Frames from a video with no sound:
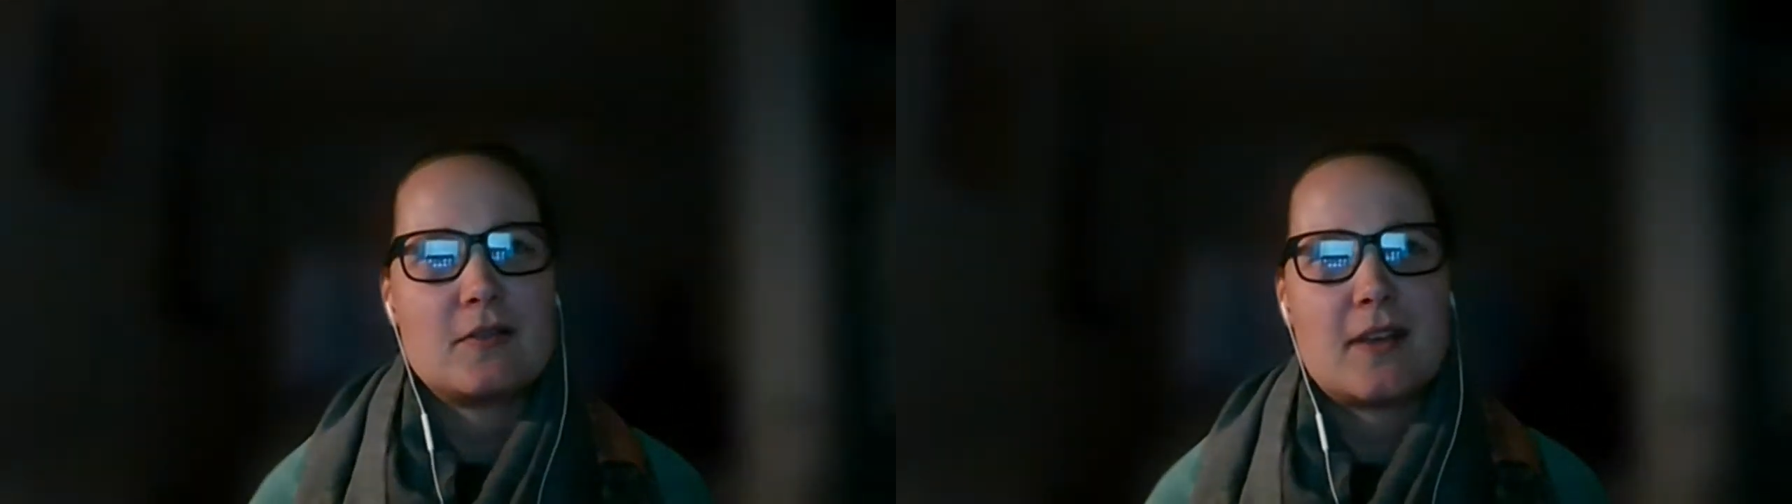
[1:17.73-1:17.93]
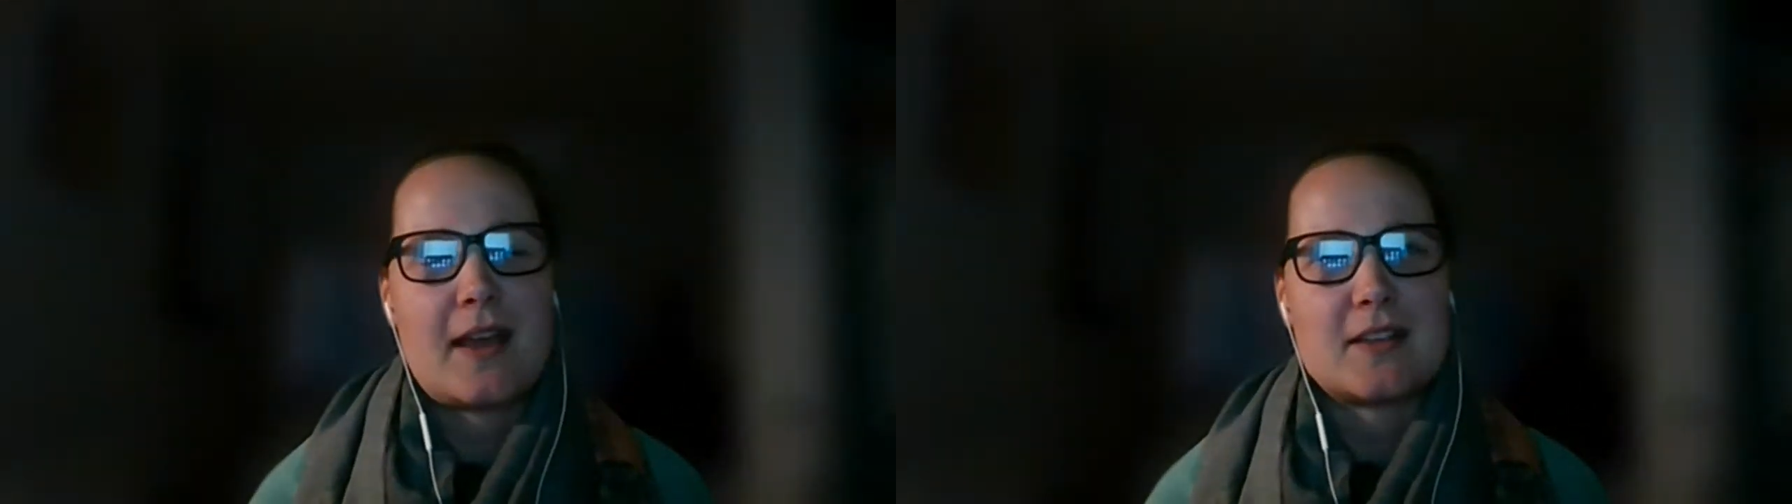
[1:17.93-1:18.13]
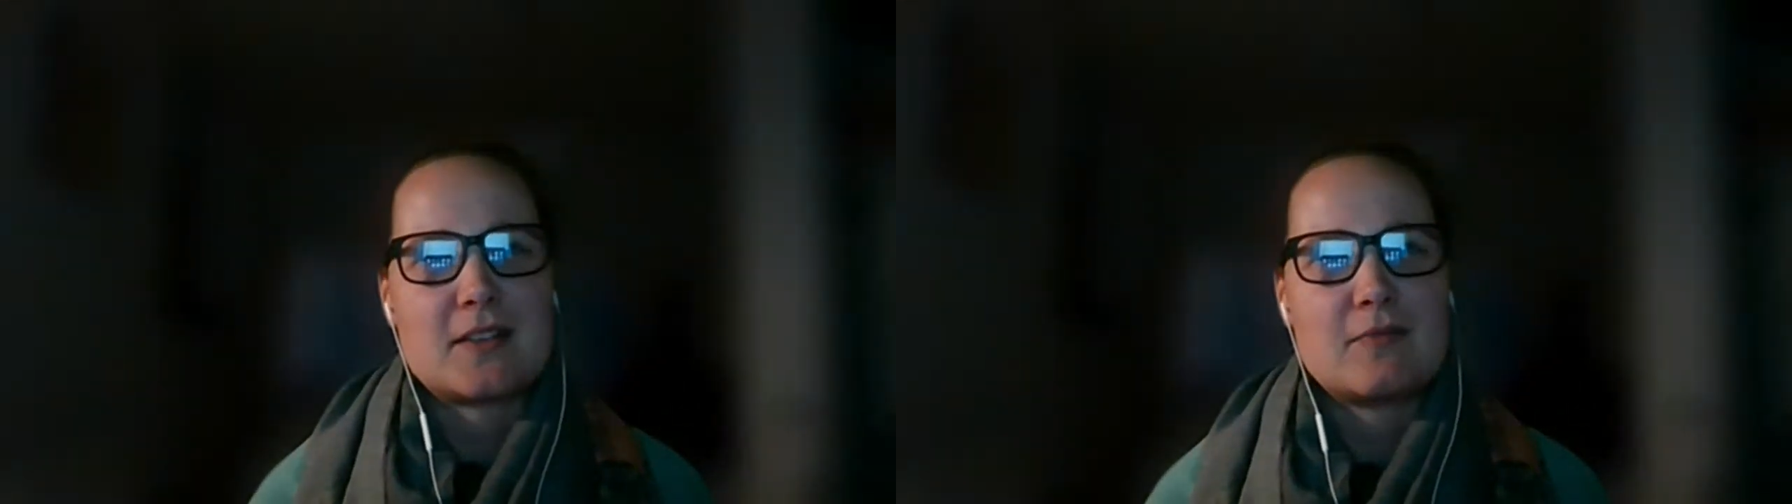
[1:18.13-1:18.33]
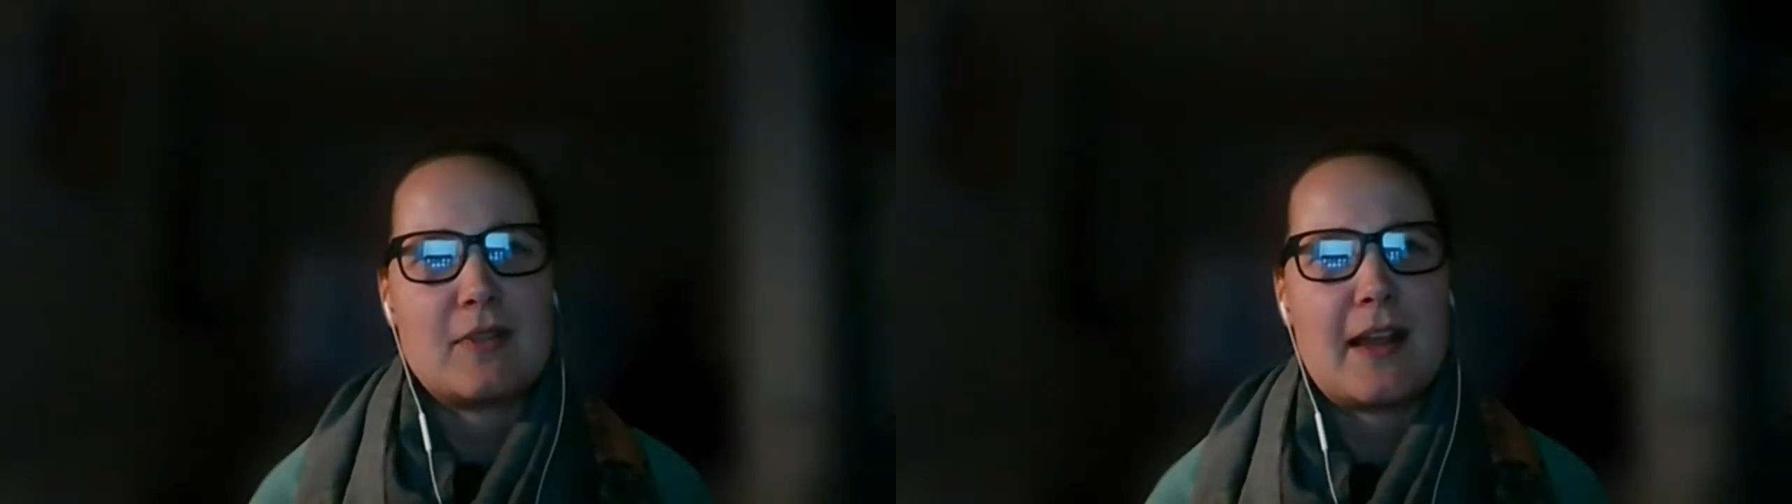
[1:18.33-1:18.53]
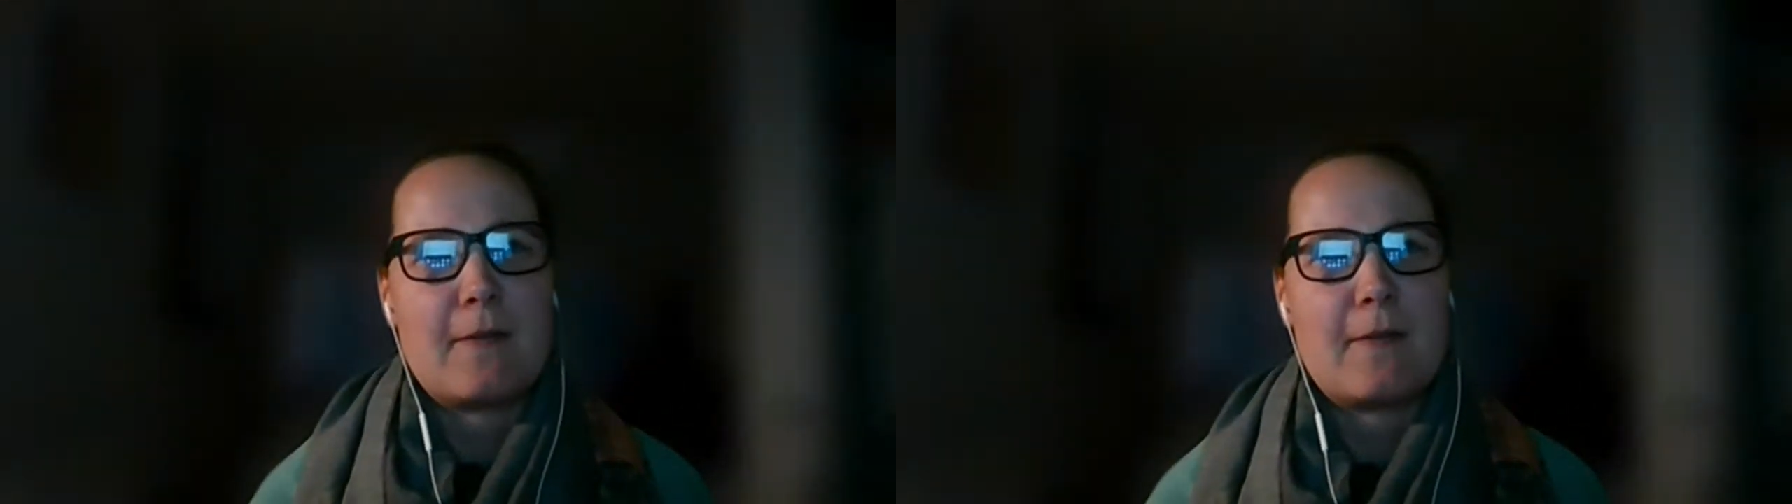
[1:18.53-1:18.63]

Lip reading: has really